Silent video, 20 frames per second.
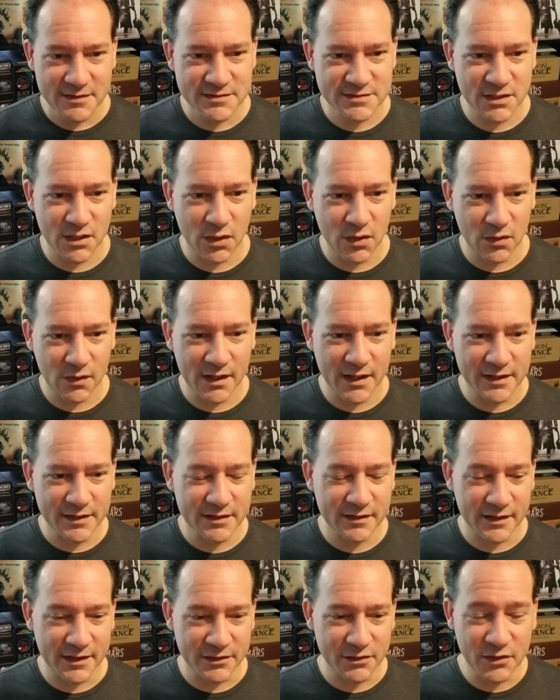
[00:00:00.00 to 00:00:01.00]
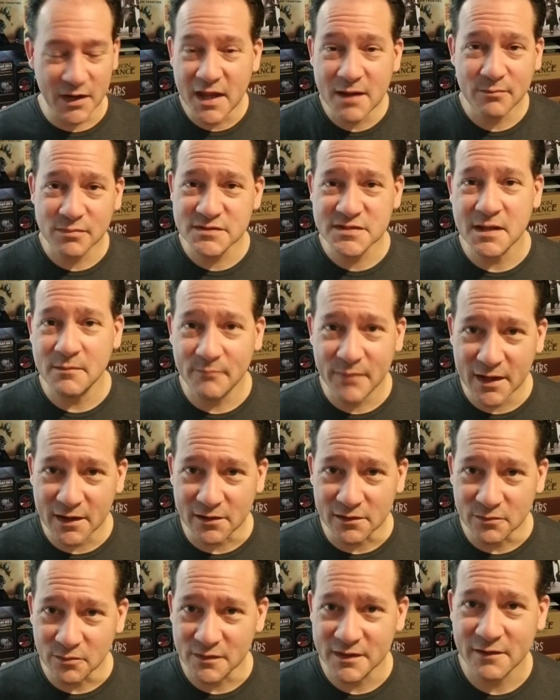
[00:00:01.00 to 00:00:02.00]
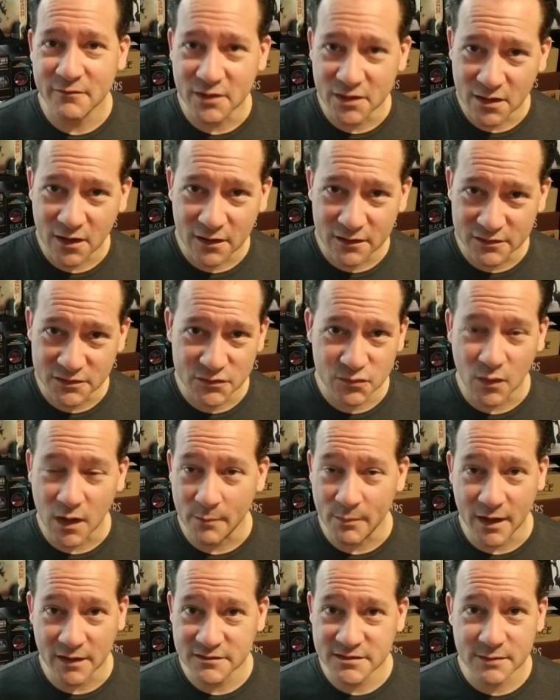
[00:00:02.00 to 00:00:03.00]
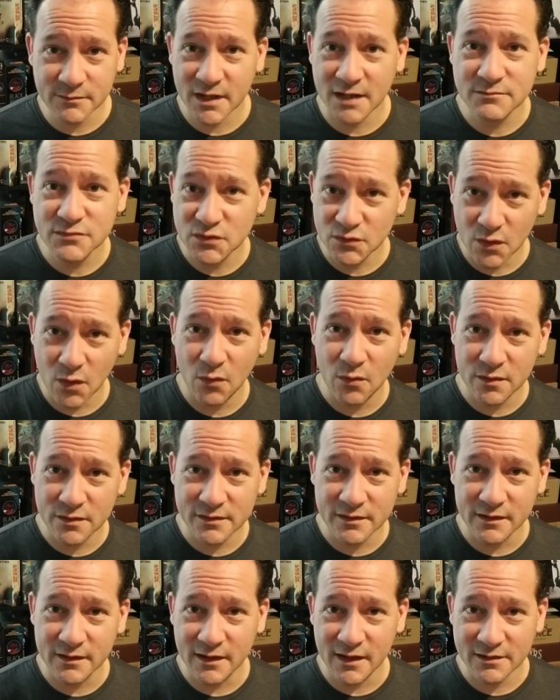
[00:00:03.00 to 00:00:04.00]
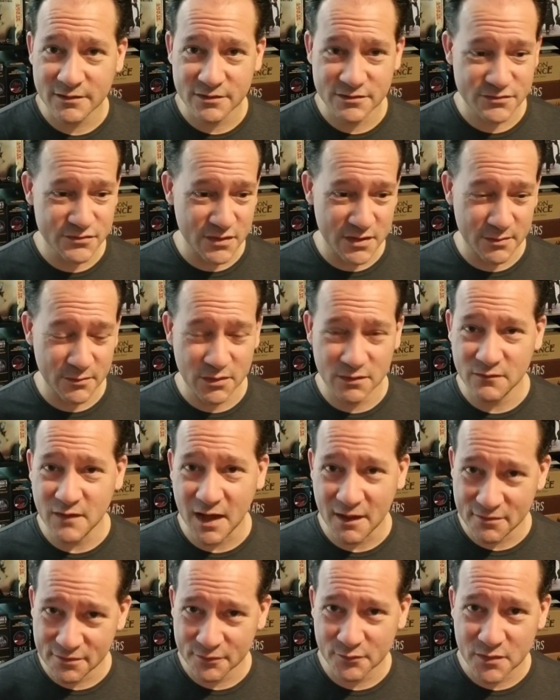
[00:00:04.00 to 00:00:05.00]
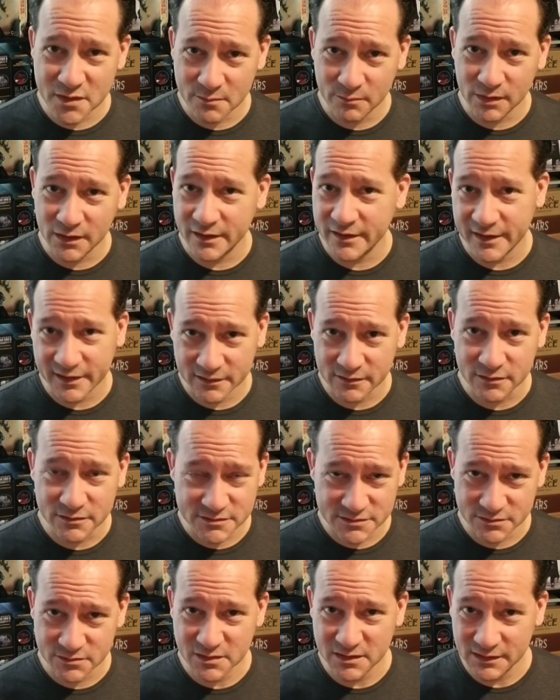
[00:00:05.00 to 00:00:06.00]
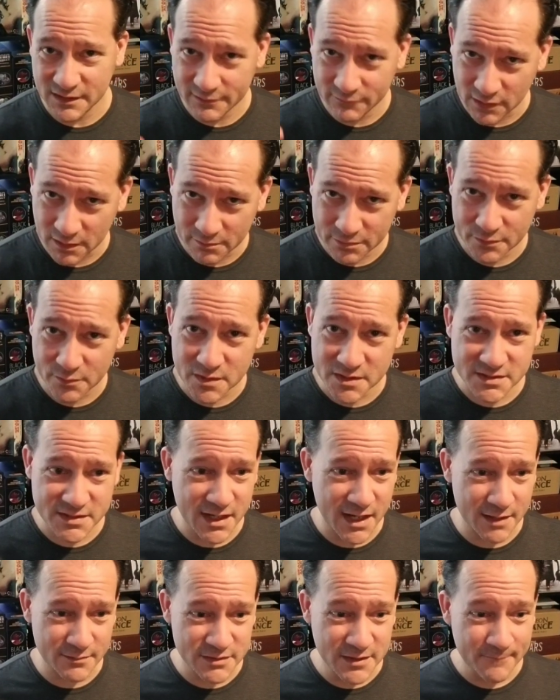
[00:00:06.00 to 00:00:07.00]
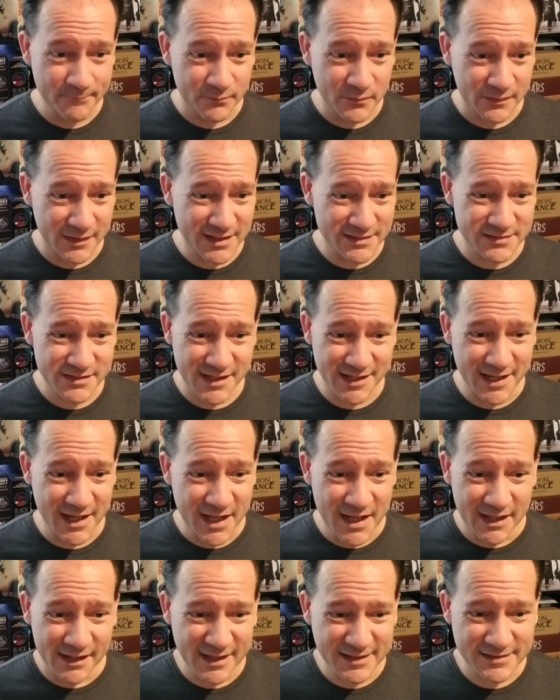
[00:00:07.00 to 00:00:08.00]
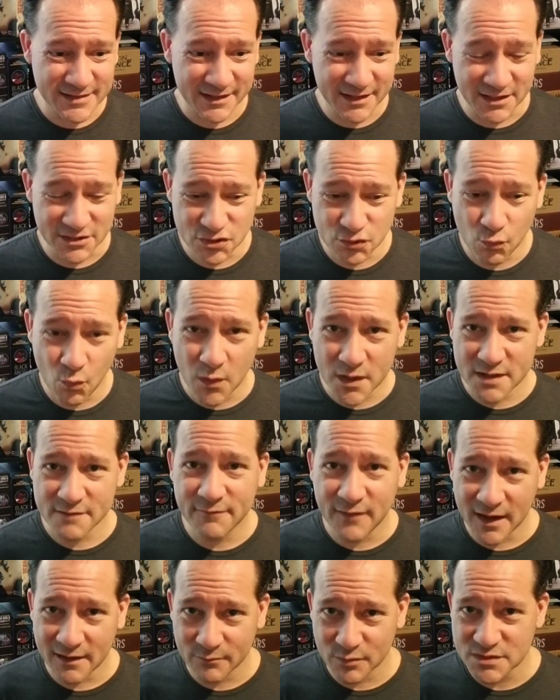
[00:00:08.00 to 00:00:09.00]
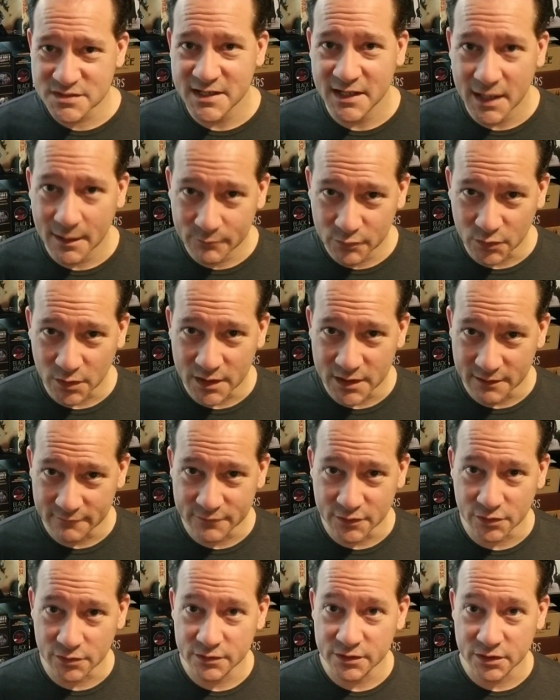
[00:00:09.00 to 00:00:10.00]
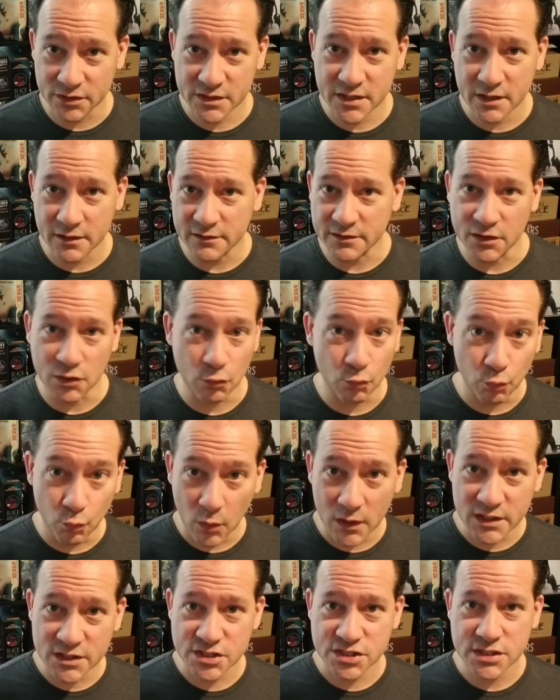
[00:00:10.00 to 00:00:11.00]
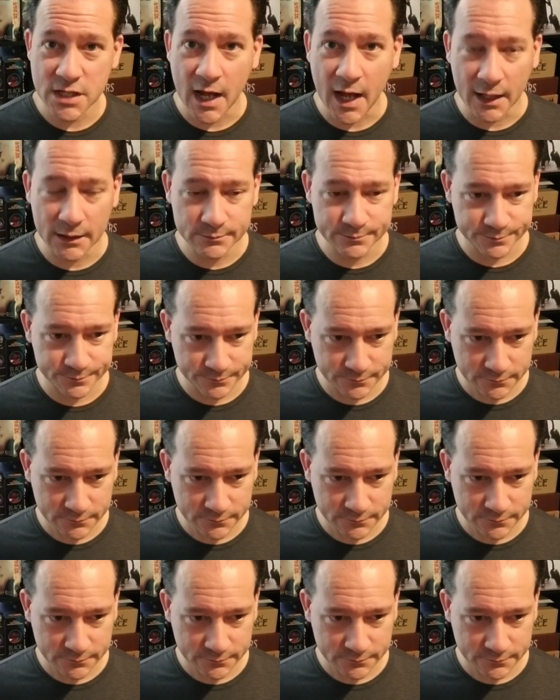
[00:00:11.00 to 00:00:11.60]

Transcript: so like you're 8% better with every card that you swap out. Sometimes you go into the Hunter's Dream and you've got 3 Blood Echoes, so you can level up 3 times. That's like a 25% upgrade of your character in one shot.